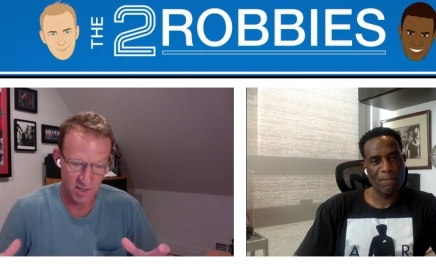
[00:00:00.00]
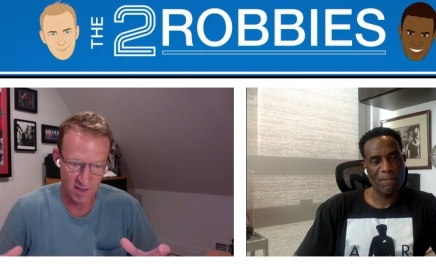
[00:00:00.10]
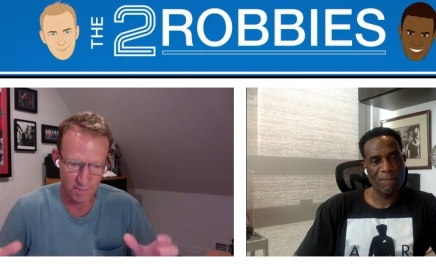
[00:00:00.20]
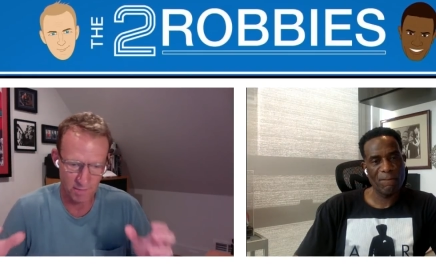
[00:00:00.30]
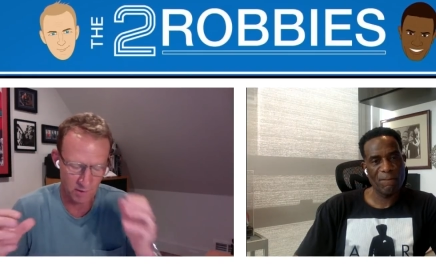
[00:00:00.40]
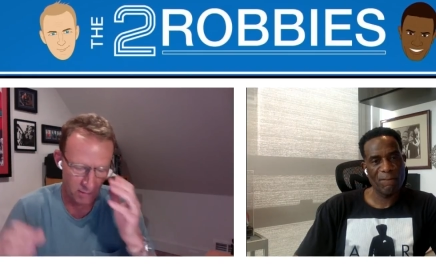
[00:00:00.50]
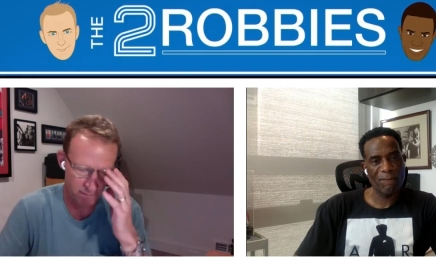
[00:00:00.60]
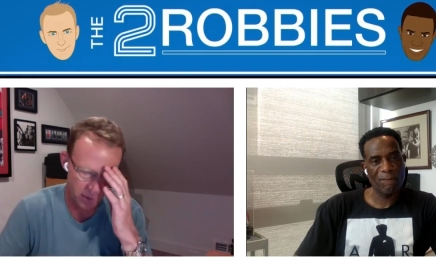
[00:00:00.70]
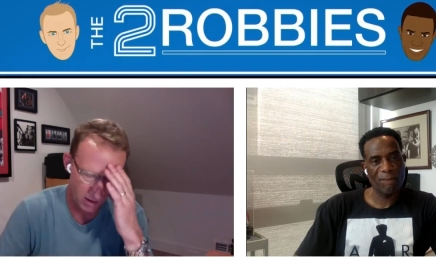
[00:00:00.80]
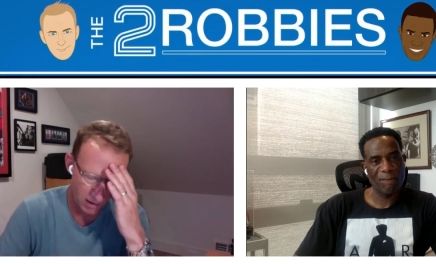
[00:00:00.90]
Speaker 1: team.
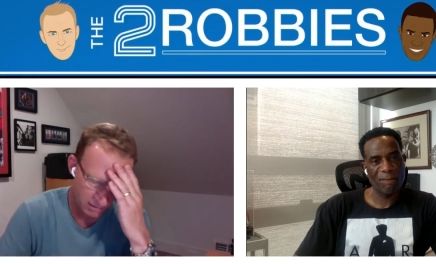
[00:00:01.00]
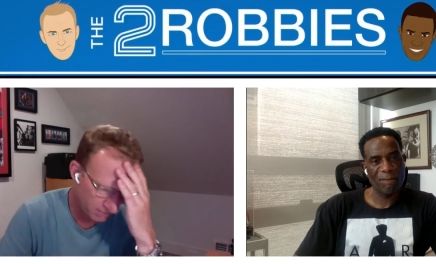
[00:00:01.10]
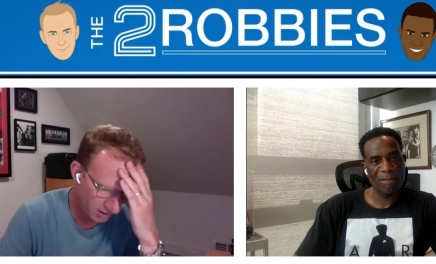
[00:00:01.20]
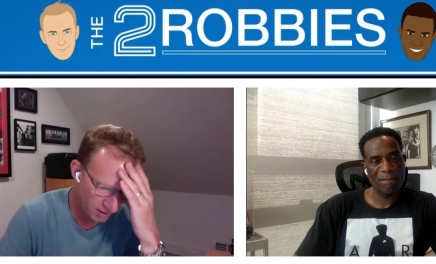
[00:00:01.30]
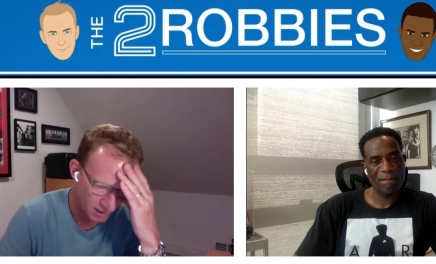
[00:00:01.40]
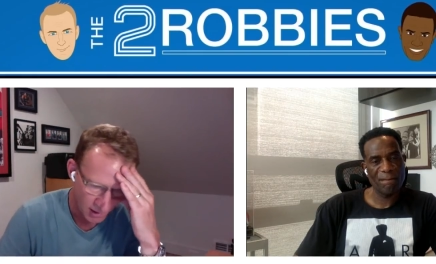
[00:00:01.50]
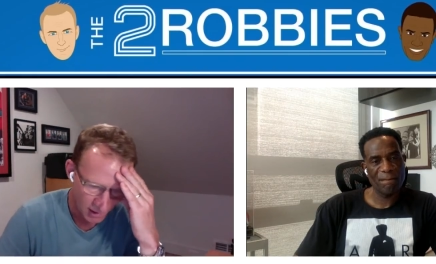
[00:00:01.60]
Uh, but